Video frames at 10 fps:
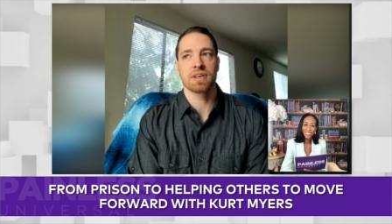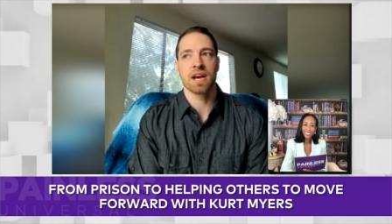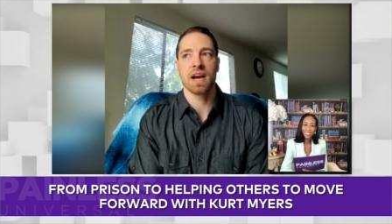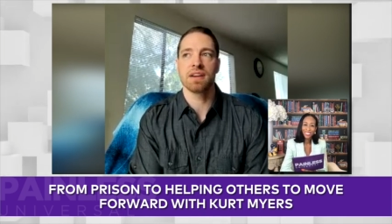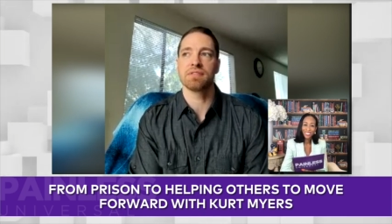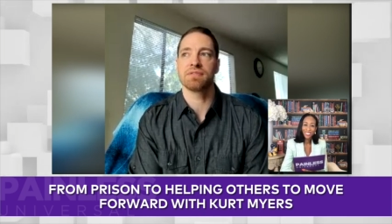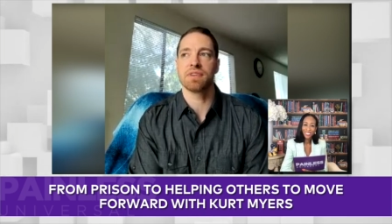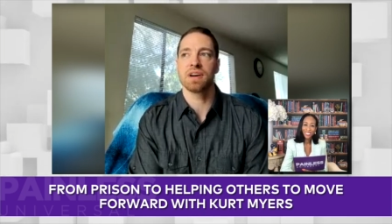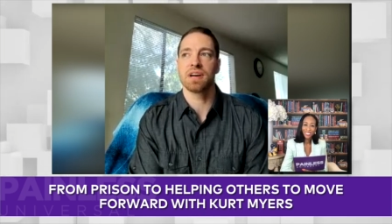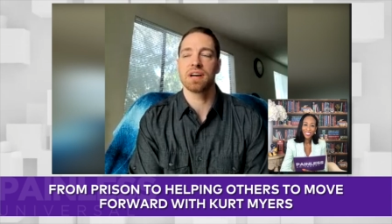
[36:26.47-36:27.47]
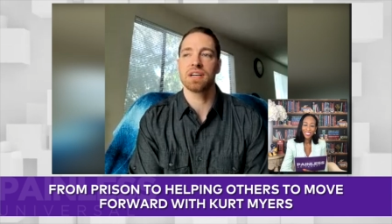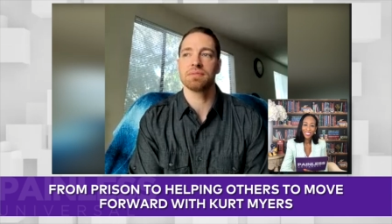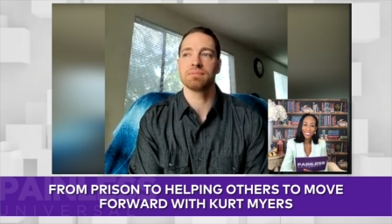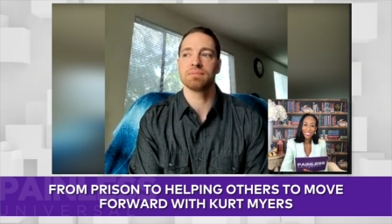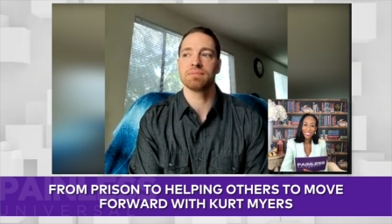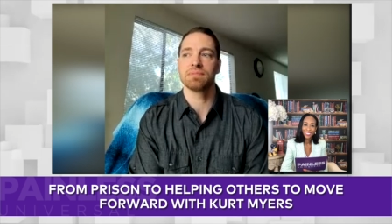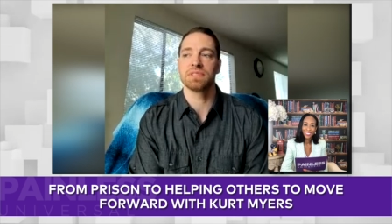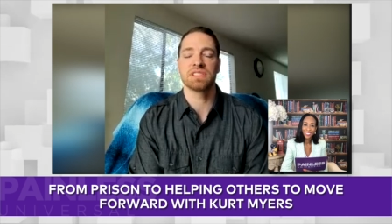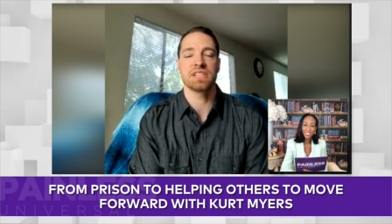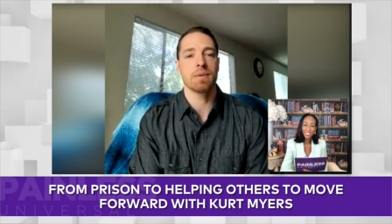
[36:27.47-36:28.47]
kind of uh,
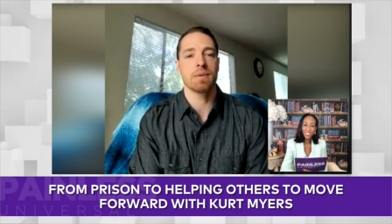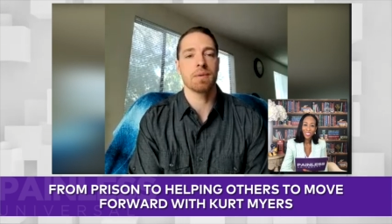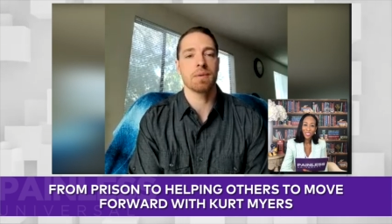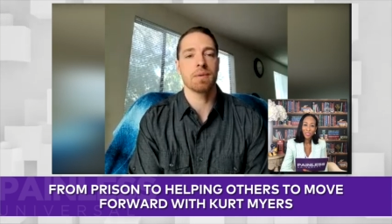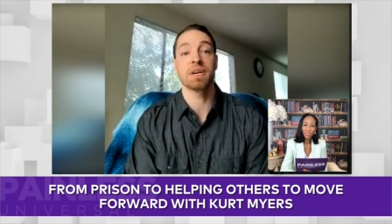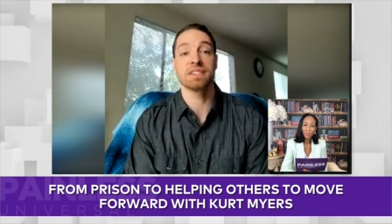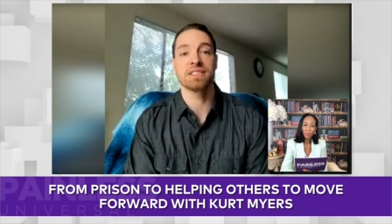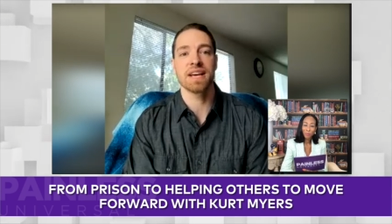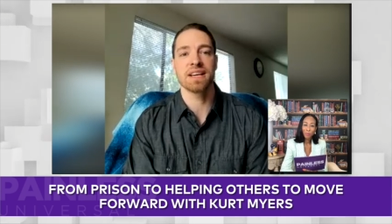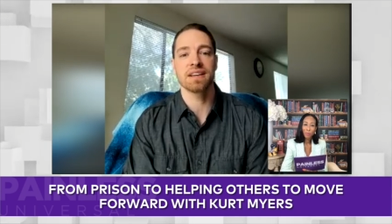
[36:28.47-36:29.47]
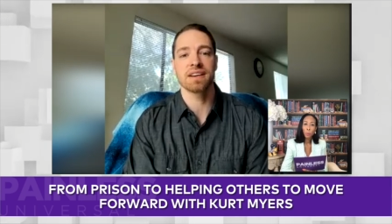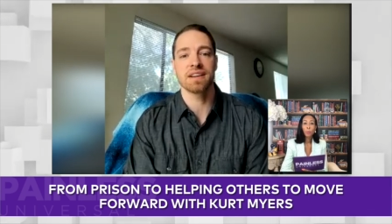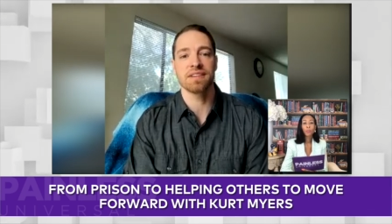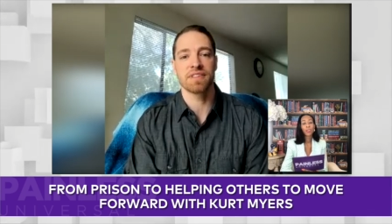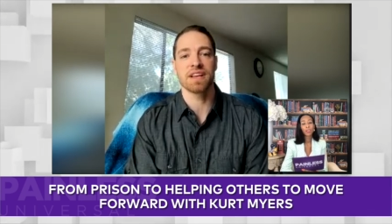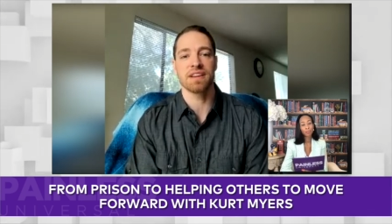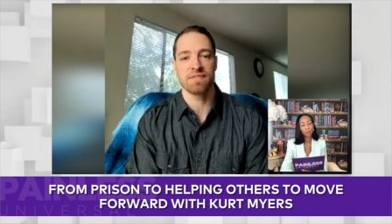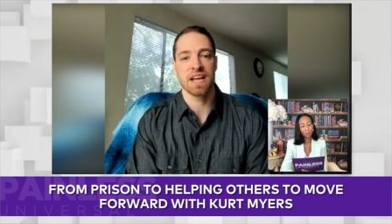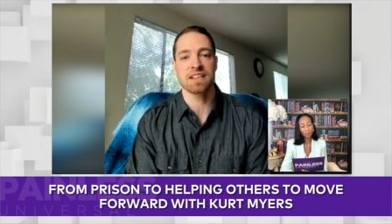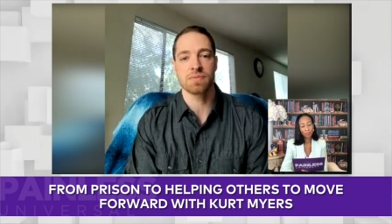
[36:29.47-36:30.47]
steps should somebody take if that if
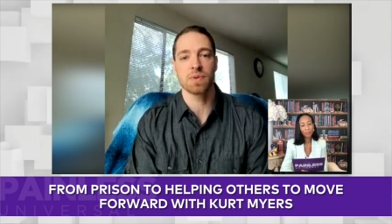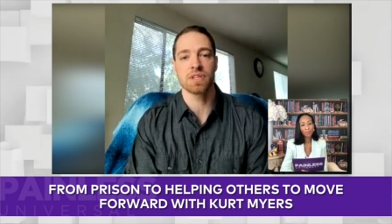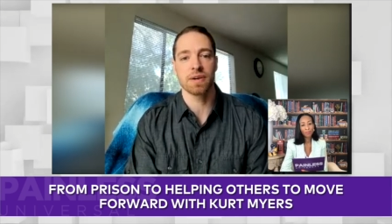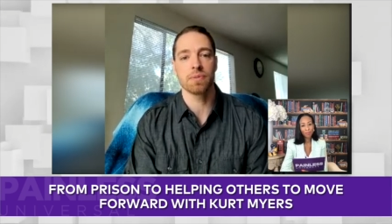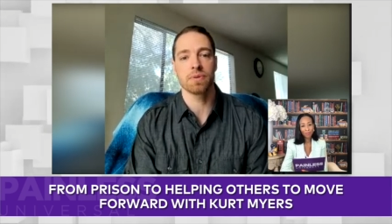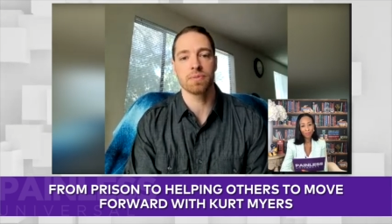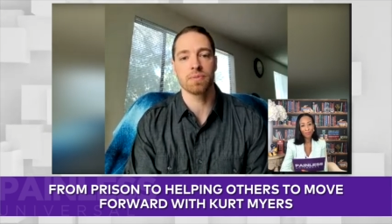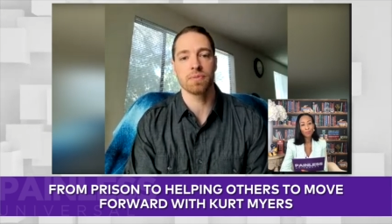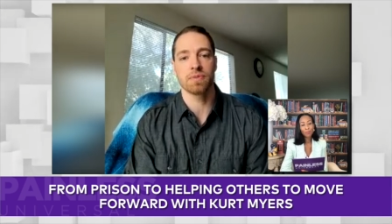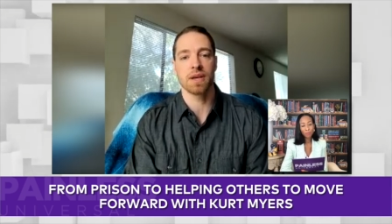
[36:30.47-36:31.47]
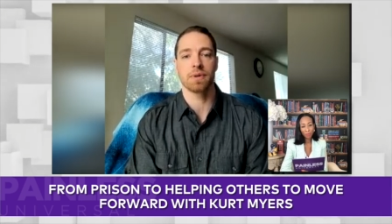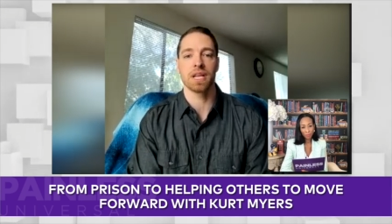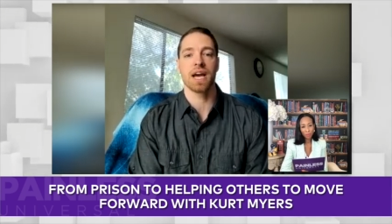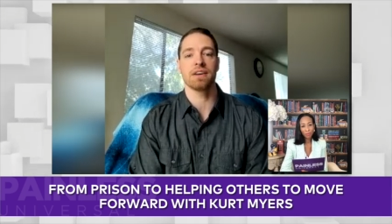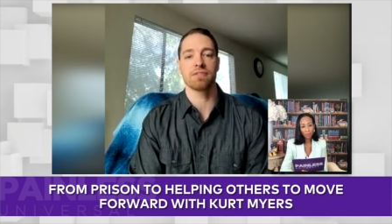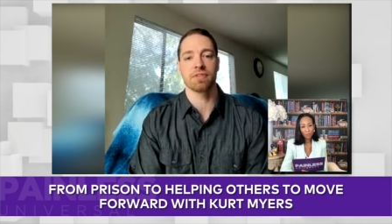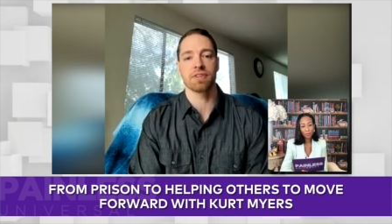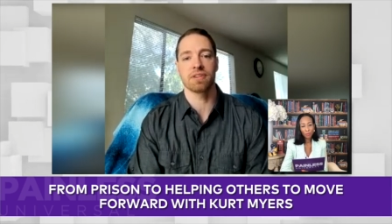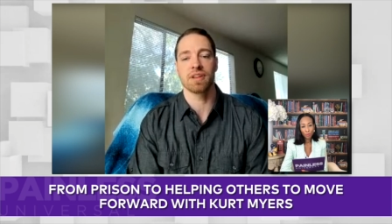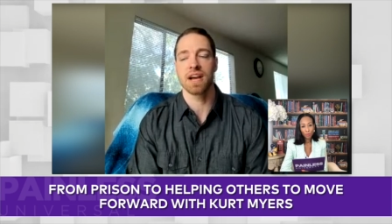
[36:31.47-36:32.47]
that's what they would they would like for
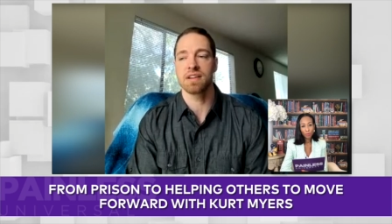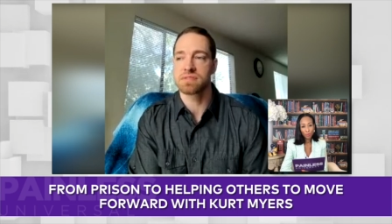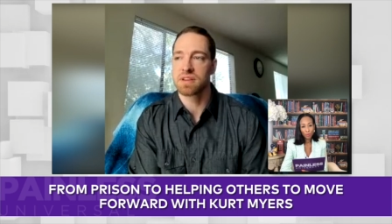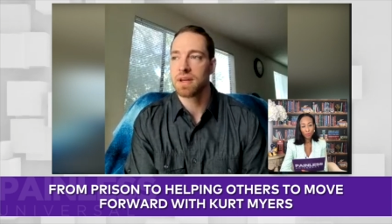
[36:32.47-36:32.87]
their lives